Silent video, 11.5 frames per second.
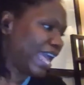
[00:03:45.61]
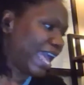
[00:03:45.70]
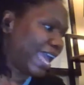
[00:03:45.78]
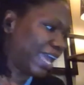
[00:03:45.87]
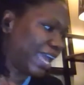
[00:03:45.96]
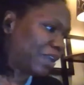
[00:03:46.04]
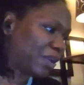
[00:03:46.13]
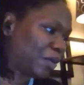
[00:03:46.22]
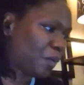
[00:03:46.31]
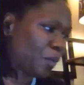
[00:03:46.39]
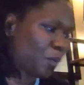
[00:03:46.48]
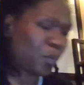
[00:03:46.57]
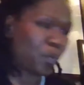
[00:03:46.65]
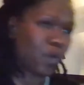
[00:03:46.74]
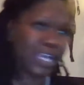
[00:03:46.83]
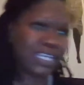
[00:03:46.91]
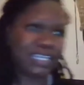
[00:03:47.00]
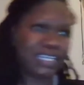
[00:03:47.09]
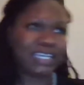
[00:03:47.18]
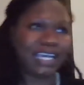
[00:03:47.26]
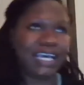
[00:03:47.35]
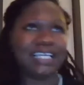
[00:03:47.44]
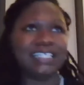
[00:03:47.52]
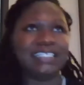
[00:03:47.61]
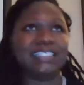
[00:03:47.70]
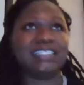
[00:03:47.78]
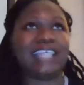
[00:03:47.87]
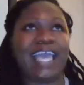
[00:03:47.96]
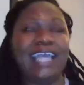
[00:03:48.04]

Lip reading: And what does